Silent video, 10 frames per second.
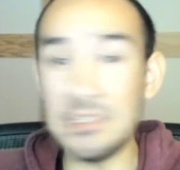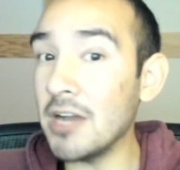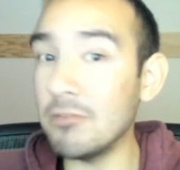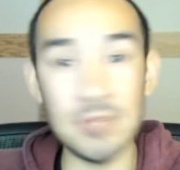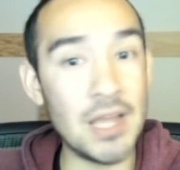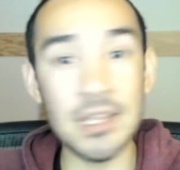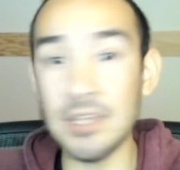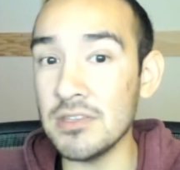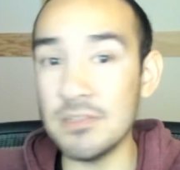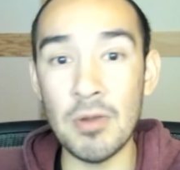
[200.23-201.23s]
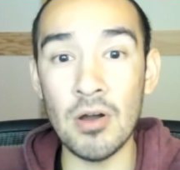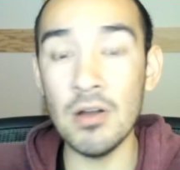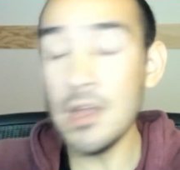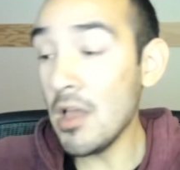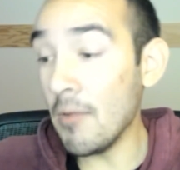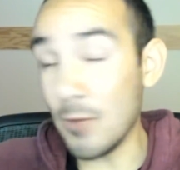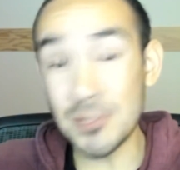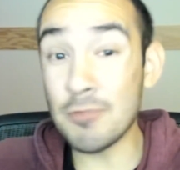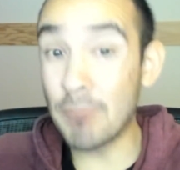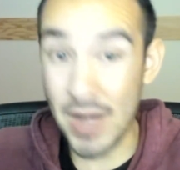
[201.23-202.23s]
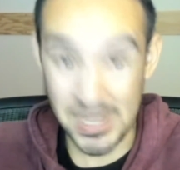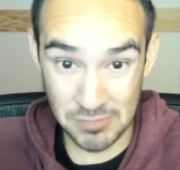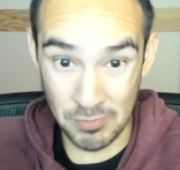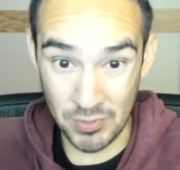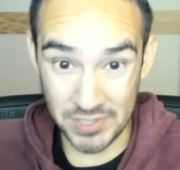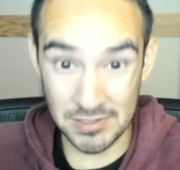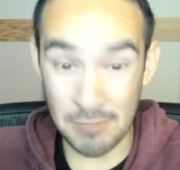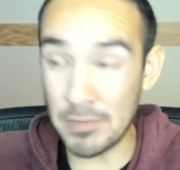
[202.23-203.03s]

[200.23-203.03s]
nope, not getting this ball was the price point.